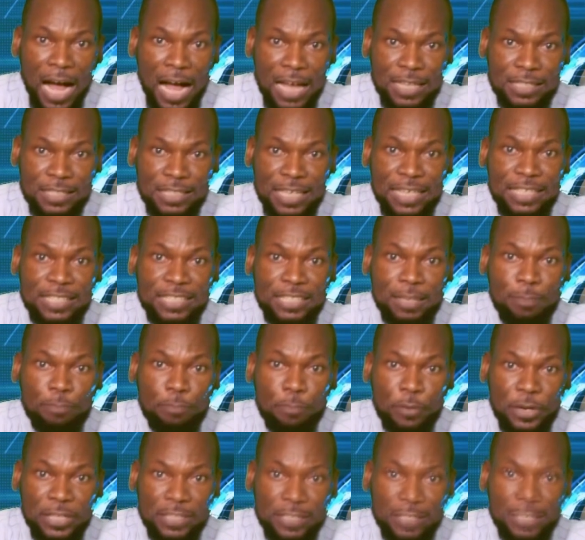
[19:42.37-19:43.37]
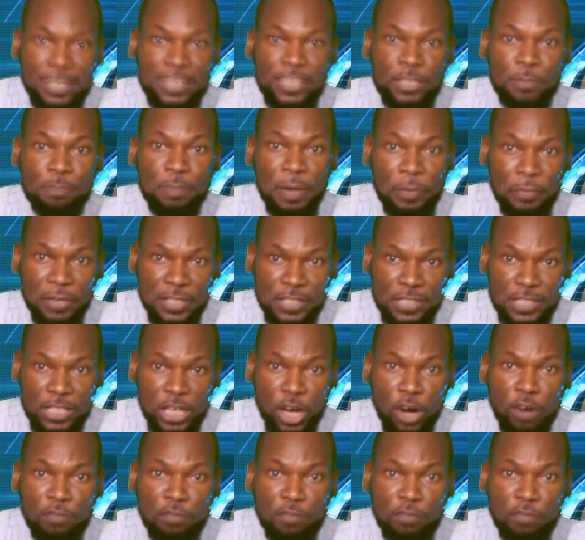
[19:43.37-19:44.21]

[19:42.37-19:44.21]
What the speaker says: as they interpret the spirit